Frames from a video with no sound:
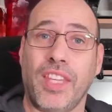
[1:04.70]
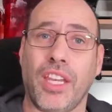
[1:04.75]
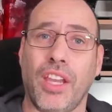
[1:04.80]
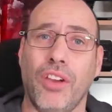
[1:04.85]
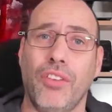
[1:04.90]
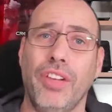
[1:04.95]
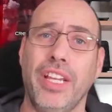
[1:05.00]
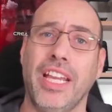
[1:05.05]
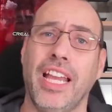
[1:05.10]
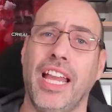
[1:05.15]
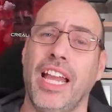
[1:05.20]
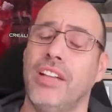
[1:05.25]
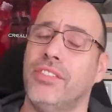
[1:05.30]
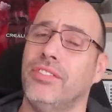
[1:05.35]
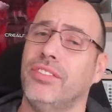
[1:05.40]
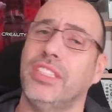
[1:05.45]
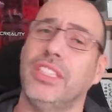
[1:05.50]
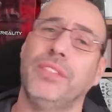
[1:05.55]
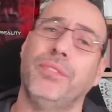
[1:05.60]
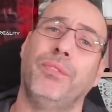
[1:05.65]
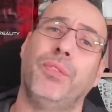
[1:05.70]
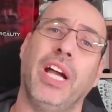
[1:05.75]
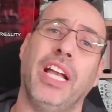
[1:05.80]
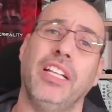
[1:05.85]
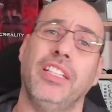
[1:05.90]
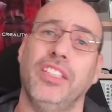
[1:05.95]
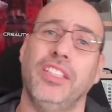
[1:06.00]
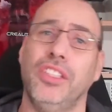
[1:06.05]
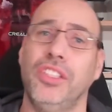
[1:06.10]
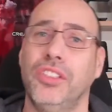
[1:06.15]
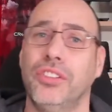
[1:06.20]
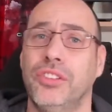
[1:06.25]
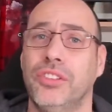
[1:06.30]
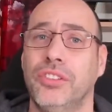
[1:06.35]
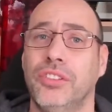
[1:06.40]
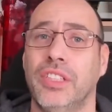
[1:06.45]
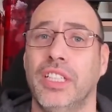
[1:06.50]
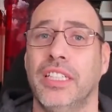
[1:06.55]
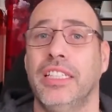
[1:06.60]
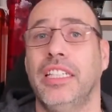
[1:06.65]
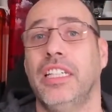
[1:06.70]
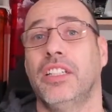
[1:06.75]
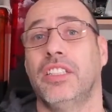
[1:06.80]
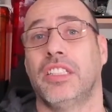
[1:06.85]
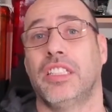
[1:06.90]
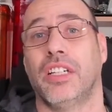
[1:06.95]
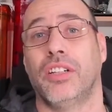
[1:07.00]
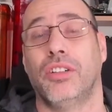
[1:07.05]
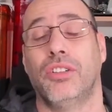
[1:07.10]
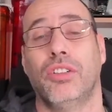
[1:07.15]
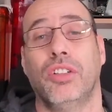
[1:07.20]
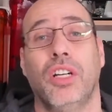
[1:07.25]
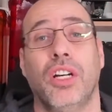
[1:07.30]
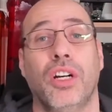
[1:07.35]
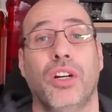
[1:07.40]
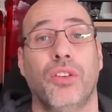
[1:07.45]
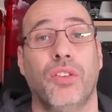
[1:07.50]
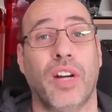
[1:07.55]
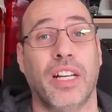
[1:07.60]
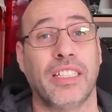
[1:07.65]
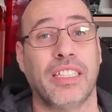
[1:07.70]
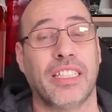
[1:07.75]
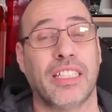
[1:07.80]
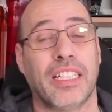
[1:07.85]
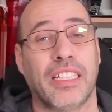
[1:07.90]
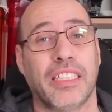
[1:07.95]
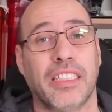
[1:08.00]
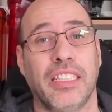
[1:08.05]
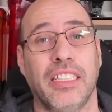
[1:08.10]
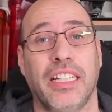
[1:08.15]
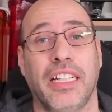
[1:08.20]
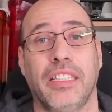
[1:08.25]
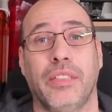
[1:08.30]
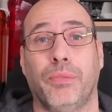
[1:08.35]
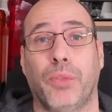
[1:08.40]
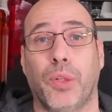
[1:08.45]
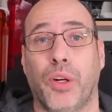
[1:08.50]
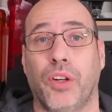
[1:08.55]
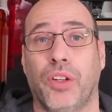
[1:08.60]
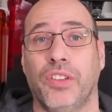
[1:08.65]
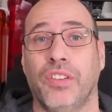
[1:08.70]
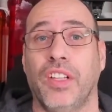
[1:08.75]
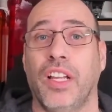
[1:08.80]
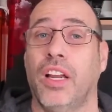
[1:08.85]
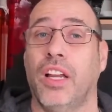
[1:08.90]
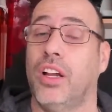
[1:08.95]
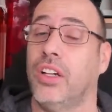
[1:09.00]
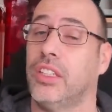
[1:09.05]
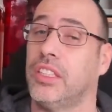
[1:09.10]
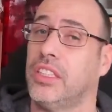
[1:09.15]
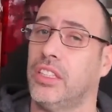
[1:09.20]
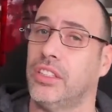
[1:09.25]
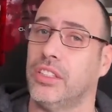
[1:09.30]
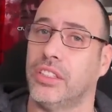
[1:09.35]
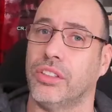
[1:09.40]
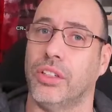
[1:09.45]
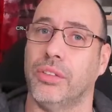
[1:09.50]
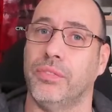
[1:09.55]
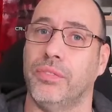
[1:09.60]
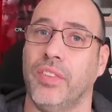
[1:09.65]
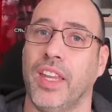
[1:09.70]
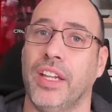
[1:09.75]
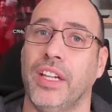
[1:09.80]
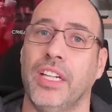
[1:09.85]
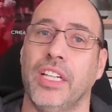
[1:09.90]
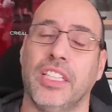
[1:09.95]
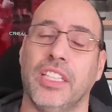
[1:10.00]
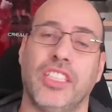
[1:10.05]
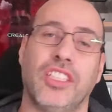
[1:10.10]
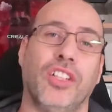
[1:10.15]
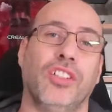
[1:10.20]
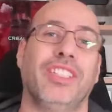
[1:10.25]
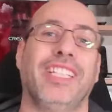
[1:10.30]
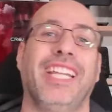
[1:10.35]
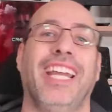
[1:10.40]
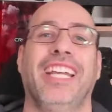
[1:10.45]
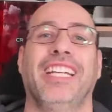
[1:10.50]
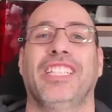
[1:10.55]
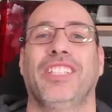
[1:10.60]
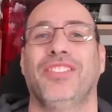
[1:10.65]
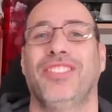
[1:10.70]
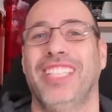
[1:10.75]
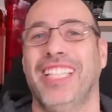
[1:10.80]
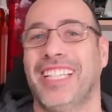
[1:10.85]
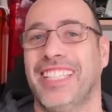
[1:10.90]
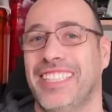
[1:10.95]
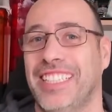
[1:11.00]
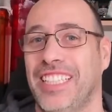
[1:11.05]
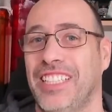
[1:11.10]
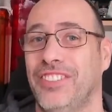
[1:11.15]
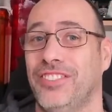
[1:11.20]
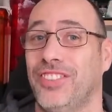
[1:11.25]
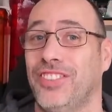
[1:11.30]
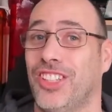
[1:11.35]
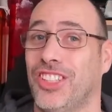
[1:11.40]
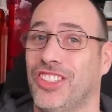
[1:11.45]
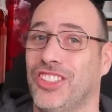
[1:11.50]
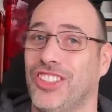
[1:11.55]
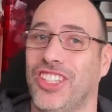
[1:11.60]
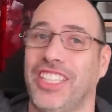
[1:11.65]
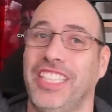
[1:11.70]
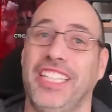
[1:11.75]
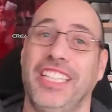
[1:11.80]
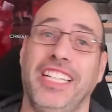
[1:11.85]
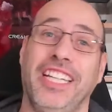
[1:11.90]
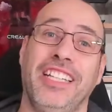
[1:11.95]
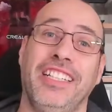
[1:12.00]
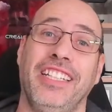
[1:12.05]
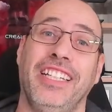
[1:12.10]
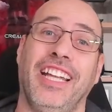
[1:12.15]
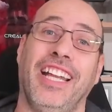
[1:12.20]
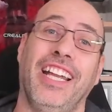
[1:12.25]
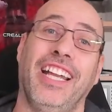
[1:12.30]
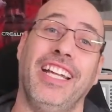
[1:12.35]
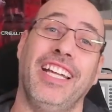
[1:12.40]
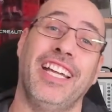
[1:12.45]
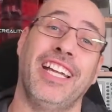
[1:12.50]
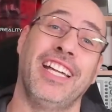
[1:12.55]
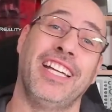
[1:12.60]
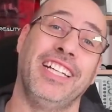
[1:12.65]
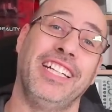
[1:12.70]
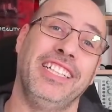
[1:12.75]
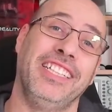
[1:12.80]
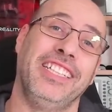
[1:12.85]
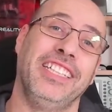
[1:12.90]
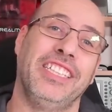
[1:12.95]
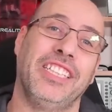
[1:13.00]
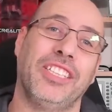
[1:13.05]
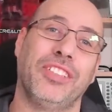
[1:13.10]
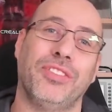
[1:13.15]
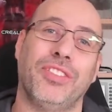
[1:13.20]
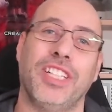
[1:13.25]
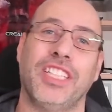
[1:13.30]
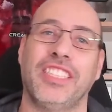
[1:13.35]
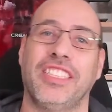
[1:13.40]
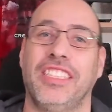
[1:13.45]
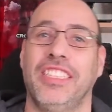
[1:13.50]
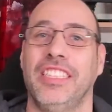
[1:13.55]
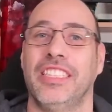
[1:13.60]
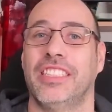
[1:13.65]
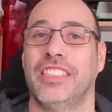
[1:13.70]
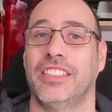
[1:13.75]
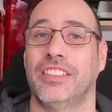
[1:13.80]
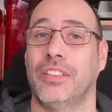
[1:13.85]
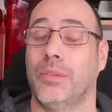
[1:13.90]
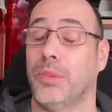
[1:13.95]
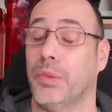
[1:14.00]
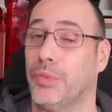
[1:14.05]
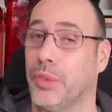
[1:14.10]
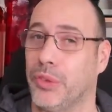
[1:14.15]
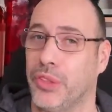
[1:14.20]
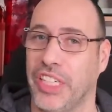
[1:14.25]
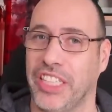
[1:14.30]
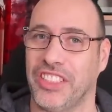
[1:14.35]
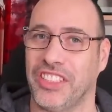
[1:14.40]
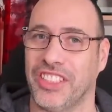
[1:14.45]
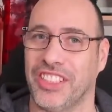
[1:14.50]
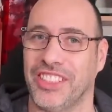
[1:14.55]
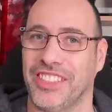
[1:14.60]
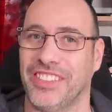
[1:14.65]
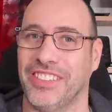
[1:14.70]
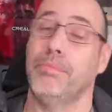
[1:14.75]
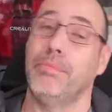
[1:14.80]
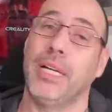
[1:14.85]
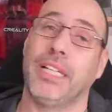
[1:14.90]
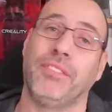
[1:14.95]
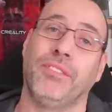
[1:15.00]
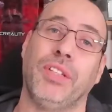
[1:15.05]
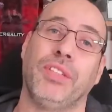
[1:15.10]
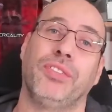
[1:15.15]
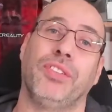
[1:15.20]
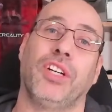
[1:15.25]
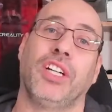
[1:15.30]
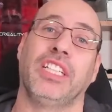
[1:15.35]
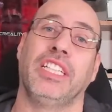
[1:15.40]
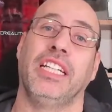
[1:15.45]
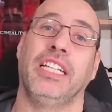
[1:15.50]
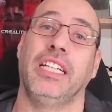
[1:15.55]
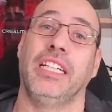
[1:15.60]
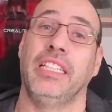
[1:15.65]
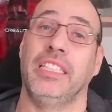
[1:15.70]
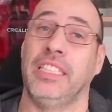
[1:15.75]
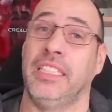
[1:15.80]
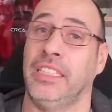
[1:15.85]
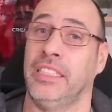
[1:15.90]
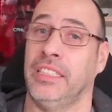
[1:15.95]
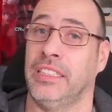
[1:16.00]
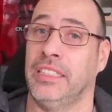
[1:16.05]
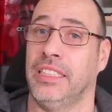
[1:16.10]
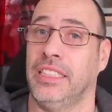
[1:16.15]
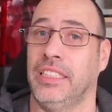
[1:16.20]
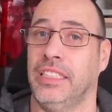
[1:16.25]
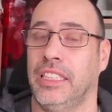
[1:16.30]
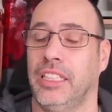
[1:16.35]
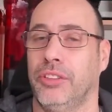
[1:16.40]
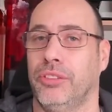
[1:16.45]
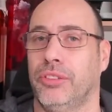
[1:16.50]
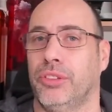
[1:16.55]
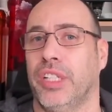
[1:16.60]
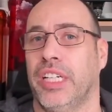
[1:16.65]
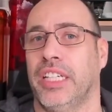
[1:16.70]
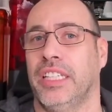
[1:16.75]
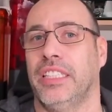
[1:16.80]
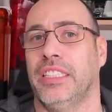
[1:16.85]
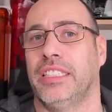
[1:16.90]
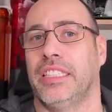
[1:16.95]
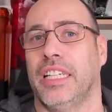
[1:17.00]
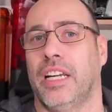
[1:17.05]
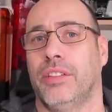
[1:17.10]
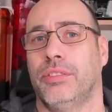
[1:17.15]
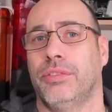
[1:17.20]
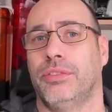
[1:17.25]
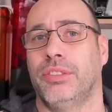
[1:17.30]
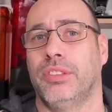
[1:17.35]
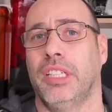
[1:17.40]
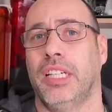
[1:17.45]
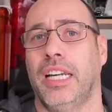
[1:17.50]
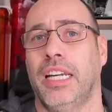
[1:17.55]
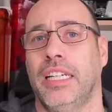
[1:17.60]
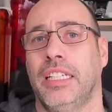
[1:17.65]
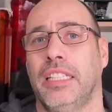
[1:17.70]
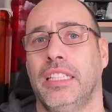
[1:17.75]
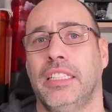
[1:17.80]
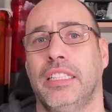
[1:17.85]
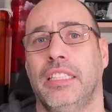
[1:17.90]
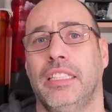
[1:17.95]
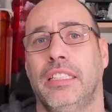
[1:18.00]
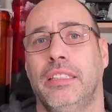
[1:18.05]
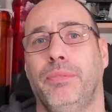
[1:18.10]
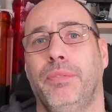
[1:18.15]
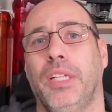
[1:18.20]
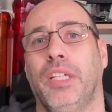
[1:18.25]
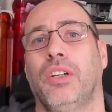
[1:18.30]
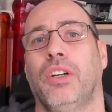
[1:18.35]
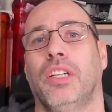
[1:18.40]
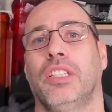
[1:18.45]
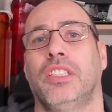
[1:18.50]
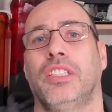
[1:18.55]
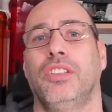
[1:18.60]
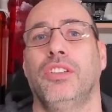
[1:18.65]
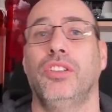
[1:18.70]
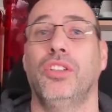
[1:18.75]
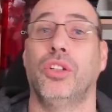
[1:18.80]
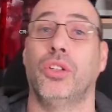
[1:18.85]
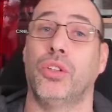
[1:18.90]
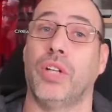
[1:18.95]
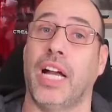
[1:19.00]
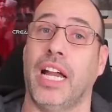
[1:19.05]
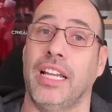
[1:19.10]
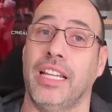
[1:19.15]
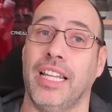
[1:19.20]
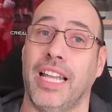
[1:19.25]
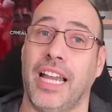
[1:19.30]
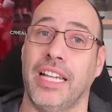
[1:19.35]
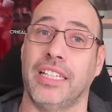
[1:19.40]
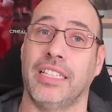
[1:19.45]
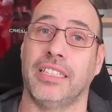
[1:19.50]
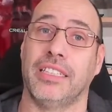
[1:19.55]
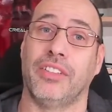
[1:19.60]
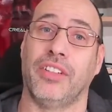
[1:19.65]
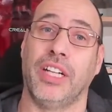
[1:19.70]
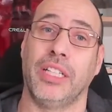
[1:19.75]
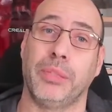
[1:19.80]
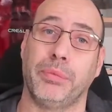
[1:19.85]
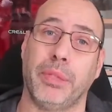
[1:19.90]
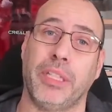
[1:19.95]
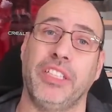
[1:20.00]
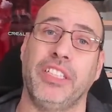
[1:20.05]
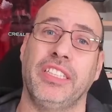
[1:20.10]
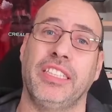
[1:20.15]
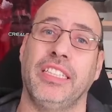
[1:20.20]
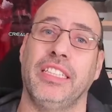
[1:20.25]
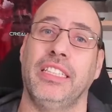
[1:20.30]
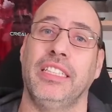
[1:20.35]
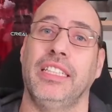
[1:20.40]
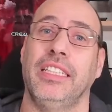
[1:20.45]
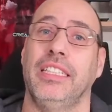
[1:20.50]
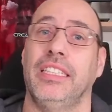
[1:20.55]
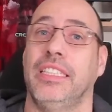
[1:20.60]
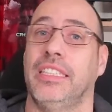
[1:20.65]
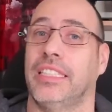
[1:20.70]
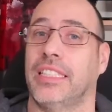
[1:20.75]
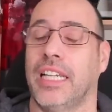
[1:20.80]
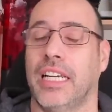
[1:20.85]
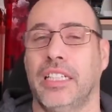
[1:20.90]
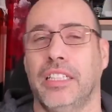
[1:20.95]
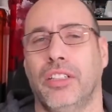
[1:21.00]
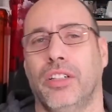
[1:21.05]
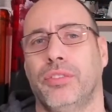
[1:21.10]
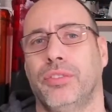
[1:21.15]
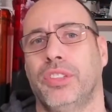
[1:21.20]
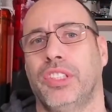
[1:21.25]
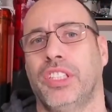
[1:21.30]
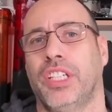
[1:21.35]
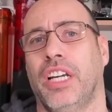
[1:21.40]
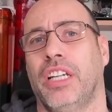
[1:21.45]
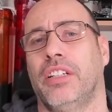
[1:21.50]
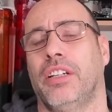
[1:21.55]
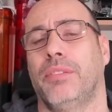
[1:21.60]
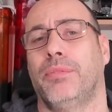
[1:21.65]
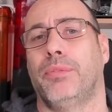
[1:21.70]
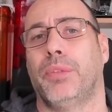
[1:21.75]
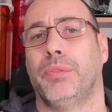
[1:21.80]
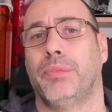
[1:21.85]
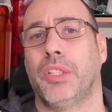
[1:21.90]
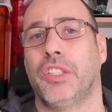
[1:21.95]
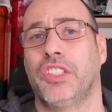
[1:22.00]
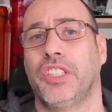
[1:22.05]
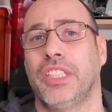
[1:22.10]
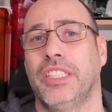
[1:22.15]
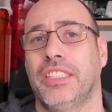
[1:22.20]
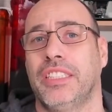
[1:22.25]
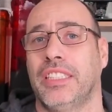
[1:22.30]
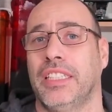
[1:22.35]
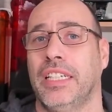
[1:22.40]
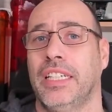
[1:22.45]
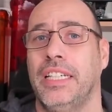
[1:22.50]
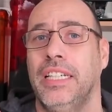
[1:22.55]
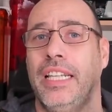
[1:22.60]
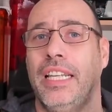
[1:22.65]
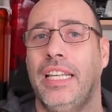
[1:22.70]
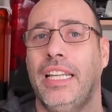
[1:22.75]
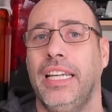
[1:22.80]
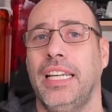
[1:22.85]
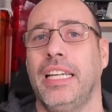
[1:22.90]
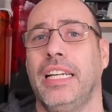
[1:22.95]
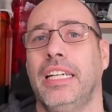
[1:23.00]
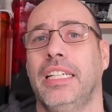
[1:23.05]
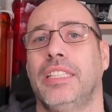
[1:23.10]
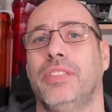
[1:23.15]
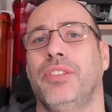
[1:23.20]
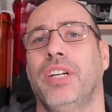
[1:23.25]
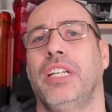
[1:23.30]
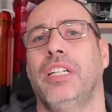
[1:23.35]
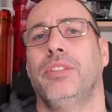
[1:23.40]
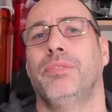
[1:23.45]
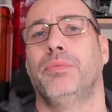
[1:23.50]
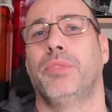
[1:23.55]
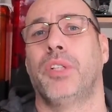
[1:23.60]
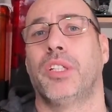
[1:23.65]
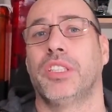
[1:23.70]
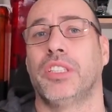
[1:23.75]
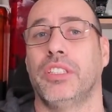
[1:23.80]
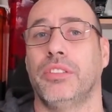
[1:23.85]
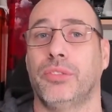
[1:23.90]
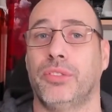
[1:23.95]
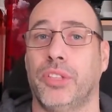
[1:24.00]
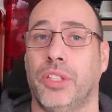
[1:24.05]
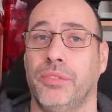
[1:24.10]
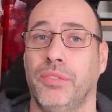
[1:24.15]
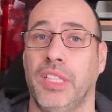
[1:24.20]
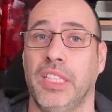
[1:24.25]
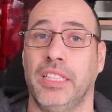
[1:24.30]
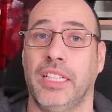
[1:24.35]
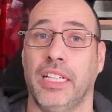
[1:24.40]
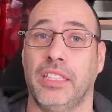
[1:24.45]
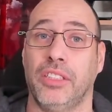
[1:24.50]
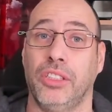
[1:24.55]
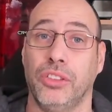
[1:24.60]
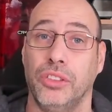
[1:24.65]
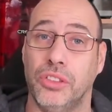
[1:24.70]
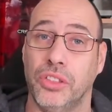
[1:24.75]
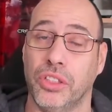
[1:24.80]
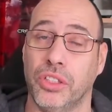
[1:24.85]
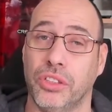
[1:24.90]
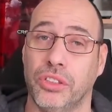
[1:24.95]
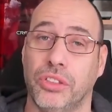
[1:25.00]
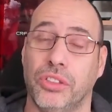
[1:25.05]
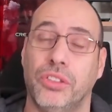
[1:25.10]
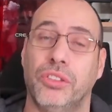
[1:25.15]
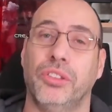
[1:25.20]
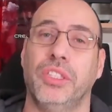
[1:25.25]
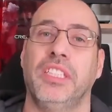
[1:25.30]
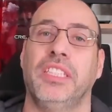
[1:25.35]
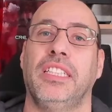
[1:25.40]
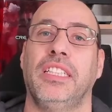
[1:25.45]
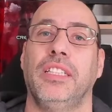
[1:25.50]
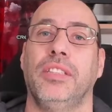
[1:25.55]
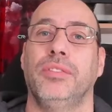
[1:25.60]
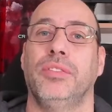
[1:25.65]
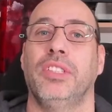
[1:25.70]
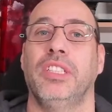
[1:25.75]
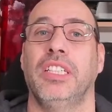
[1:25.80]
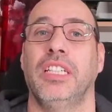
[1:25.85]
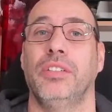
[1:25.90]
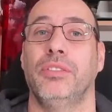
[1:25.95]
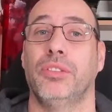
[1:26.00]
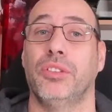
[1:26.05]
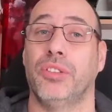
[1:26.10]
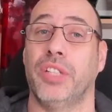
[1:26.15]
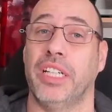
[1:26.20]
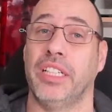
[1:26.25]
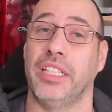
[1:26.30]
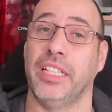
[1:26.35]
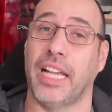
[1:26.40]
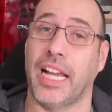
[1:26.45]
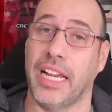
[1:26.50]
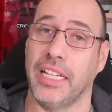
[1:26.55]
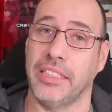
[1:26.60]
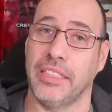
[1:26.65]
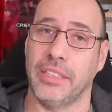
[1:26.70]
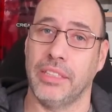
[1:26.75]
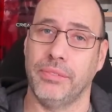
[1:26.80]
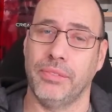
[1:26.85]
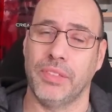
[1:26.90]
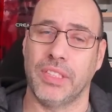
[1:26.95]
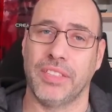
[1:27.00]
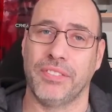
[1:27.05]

we have the brand new DSO 138 Pro oscilloscope. So thanks FNIRSI for joining in uh, in this first year commemoration. But before digging in in the giveaway itself, and because you know I like transparency in this kind of channel promotions, it is very important for me that you know who received the giveaway items.